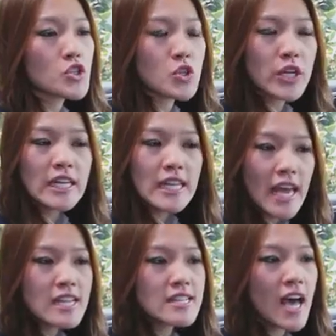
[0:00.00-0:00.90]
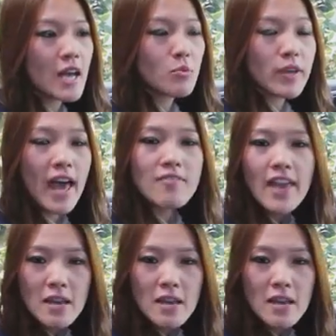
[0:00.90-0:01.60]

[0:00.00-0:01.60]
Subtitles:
During nighttime, we have